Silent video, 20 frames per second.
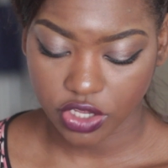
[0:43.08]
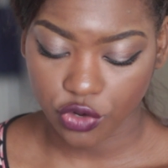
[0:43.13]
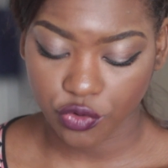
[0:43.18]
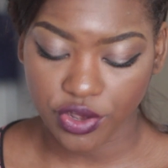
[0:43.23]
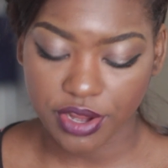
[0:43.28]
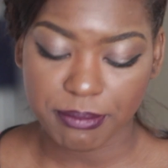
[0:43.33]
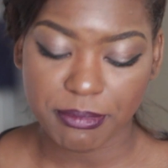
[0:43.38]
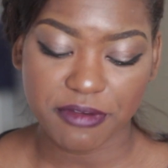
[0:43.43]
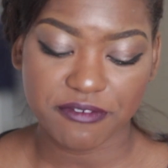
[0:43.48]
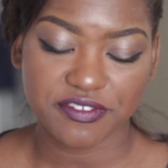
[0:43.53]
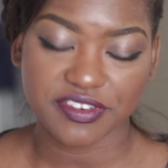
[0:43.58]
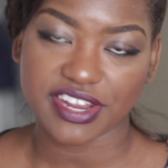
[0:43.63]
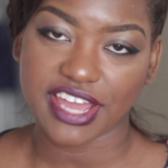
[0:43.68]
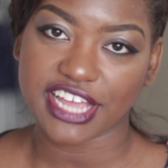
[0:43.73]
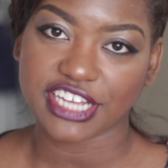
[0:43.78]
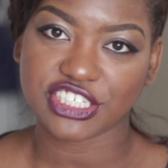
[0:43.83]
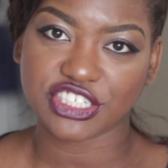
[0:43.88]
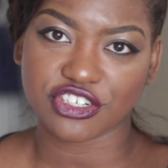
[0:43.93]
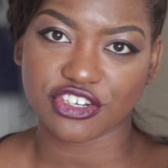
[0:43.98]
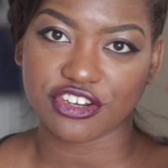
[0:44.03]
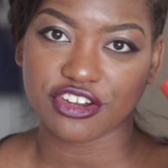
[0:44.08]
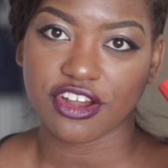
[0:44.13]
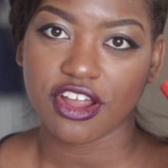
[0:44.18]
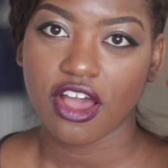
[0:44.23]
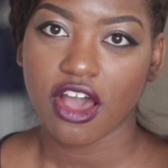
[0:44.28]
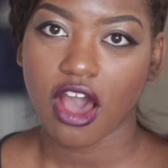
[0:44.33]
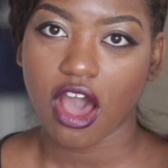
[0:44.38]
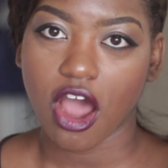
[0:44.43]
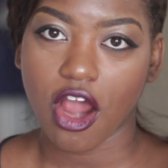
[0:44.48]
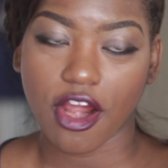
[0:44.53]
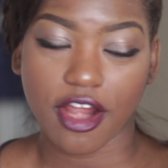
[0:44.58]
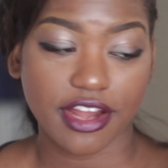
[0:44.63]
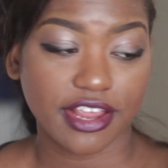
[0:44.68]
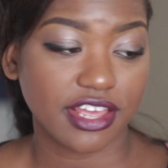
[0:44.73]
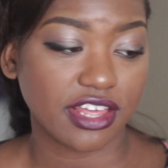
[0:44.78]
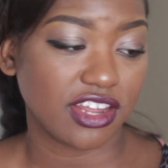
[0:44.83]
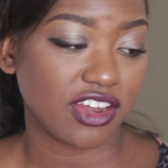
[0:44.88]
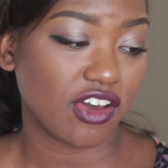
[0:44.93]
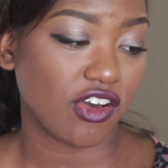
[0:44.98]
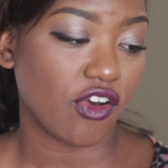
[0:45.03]
Cream of Nature
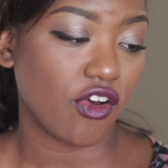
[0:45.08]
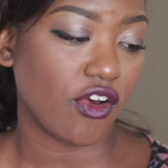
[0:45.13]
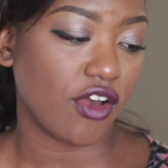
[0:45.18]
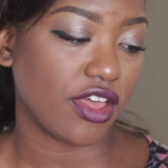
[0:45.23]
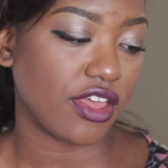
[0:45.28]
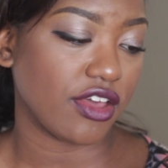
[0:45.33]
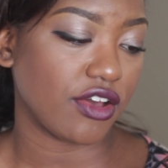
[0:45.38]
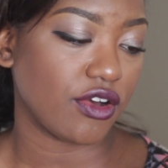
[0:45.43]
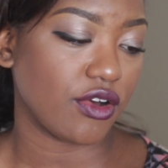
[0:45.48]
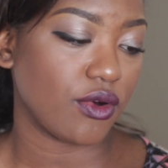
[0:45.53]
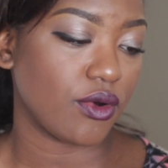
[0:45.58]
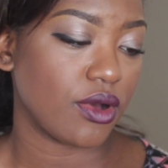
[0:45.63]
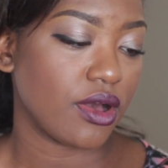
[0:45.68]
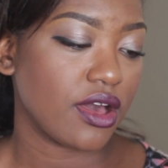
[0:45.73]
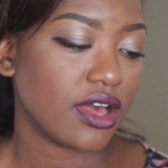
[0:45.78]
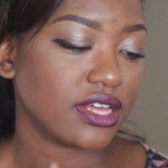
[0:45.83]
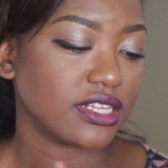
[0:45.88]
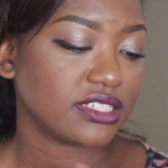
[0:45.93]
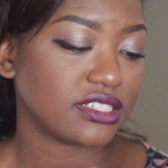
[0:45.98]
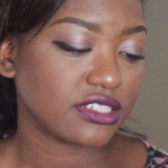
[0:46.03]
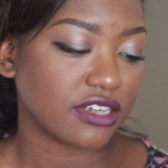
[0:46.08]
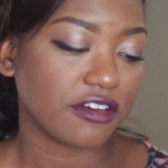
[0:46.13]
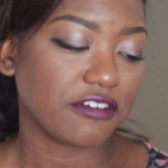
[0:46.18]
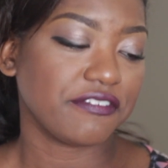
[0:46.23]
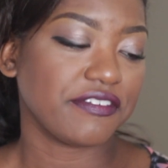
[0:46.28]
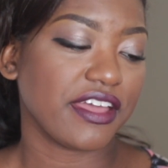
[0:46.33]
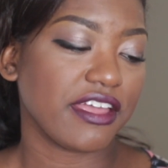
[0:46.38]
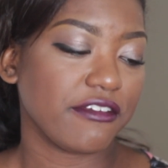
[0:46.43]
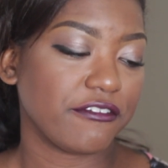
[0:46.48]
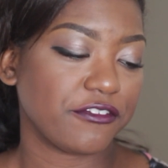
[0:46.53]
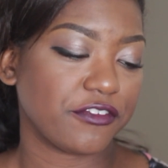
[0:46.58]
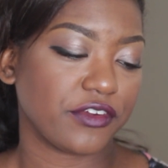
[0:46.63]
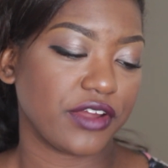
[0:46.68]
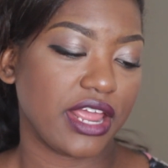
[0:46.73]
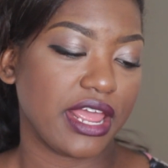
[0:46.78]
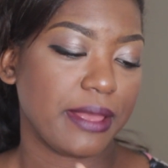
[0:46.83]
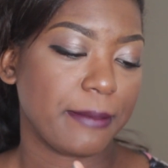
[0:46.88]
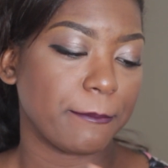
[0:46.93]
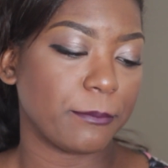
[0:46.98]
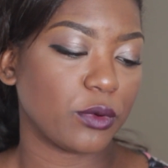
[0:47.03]
Argan Oil Sulfate
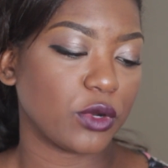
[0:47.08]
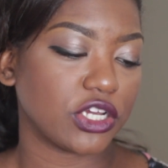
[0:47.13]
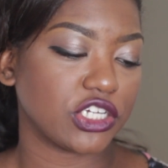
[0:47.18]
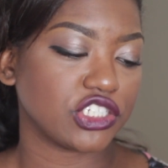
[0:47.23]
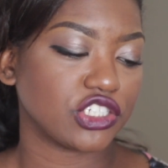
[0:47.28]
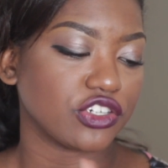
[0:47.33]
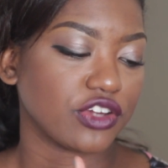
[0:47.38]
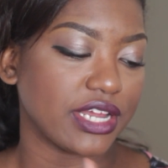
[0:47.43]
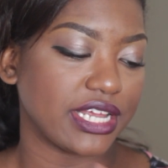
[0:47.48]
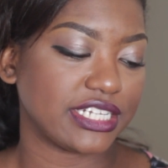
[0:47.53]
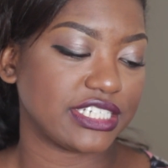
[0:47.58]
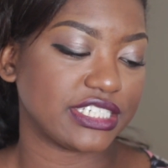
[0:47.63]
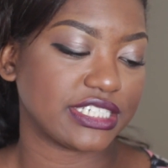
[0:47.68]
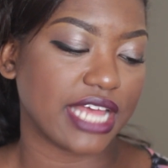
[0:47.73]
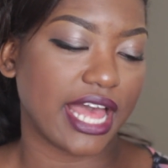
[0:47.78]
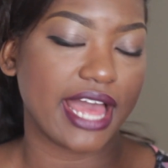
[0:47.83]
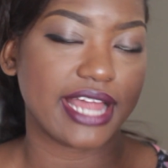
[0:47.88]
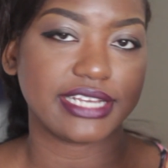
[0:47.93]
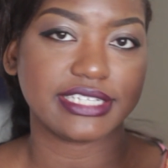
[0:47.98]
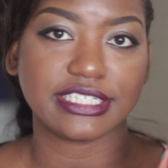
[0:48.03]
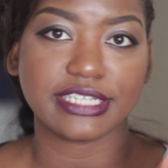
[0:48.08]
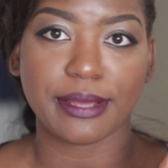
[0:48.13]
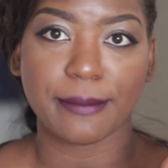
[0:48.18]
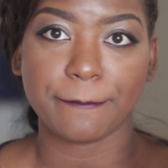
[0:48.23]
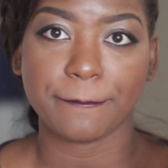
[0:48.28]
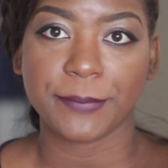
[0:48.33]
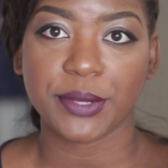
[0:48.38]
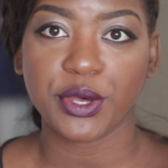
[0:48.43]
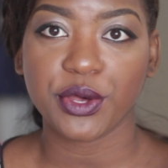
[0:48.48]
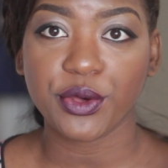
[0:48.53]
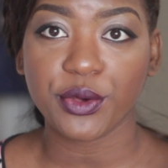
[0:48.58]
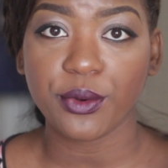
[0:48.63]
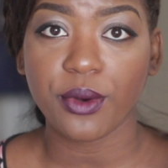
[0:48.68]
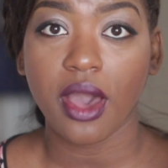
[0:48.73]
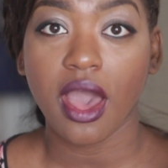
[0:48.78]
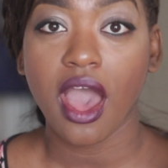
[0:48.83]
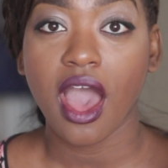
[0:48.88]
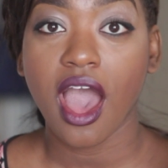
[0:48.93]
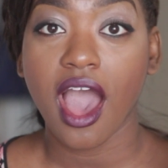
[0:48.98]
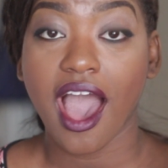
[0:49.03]
Free Moisture and Shine
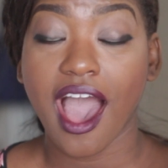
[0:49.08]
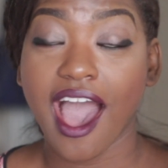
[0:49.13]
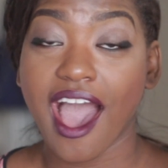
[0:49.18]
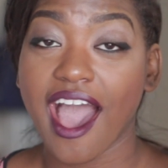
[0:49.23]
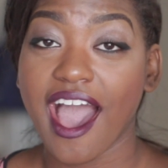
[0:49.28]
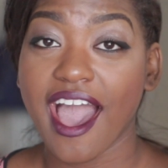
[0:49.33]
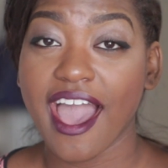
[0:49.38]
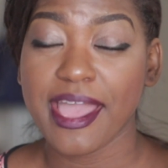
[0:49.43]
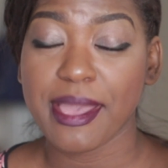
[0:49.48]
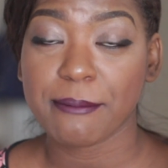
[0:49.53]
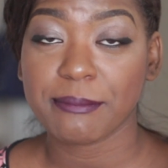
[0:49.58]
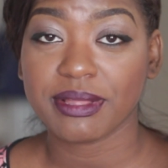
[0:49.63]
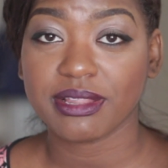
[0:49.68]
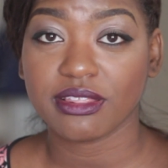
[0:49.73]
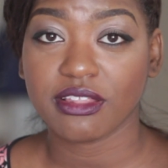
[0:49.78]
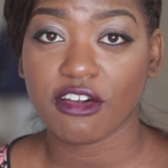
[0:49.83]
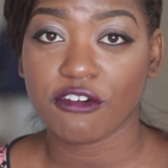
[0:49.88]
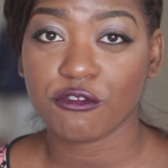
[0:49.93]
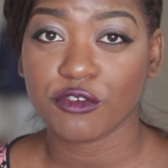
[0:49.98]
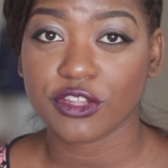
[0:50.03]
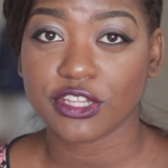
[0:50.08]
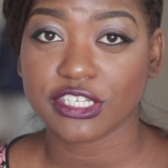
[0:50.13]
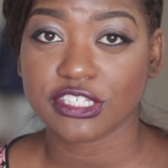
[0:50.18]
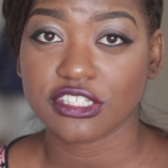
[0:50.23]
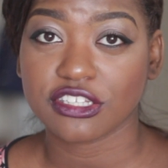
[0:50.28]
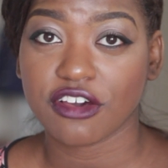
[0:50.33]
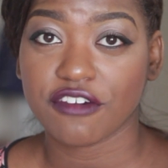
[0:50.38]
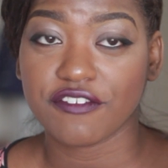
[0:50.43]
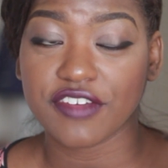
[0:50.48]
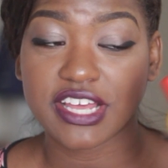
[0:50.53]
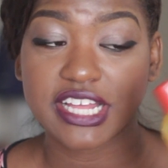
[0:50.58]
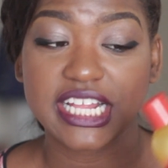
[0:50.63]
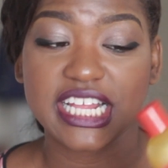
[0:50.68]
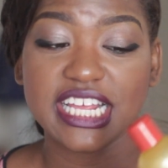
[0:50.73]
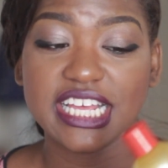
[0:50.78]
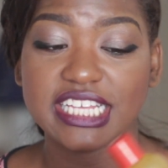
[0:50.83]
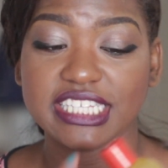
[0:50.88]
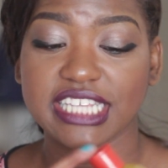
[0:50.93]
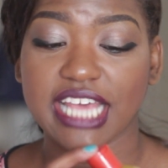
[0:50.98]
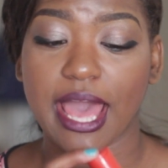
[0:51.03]
Shampoo. I am in love with this stuff. It
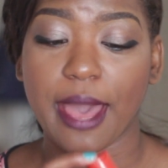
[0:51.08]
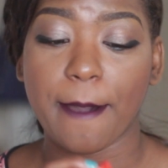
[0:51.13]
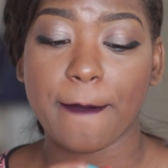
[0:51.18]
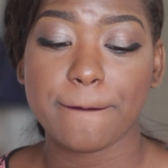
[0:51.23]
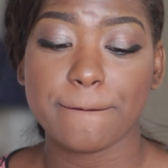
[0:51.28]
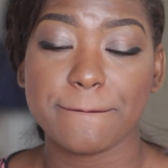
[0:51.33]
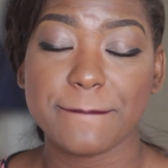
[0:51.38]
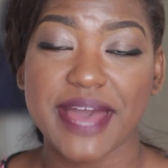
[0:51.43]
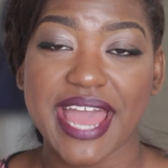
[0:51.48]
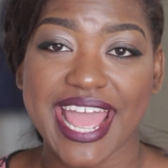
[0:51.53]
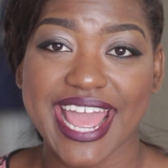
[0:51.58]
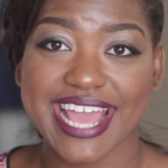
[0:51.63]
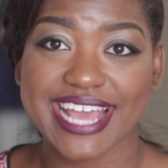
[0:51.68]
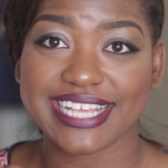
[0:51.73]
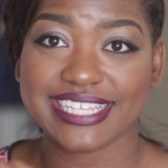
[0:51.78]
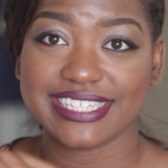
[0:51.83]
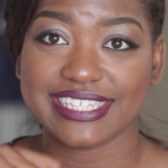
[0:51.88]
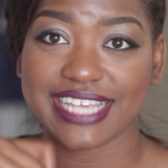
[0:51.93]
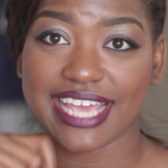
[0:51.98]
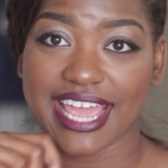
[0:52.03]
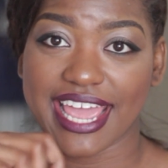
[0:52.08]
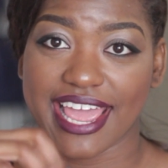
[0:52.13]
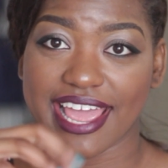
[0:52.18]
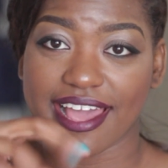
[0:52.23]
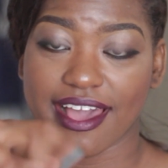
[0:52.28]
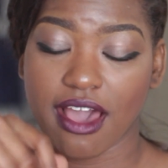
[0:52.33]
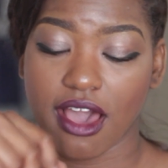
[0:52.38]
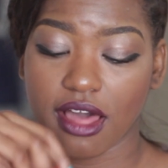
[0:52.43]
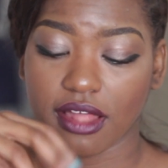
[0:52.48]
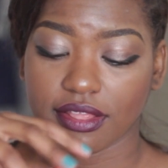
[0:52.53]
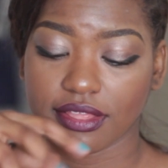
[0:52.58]
is amazing.